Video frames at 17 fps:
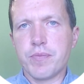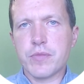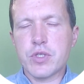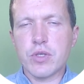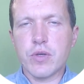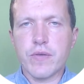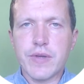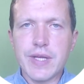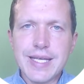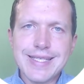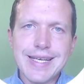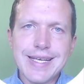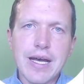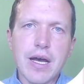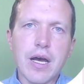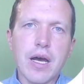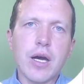So these
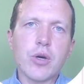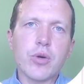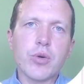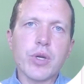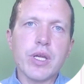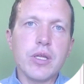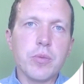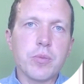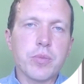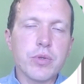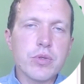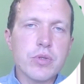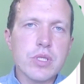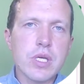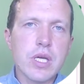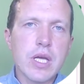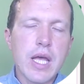are our
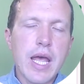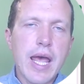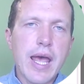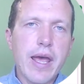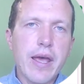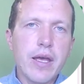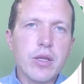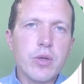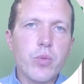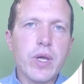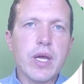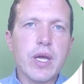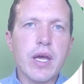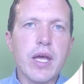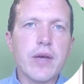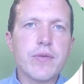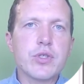inputs, and we
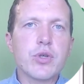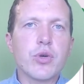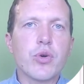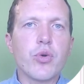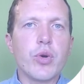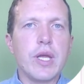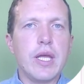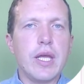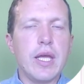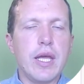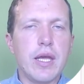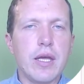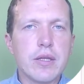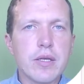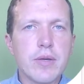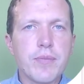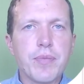have to
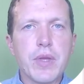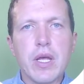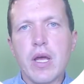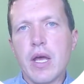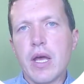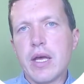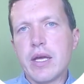create a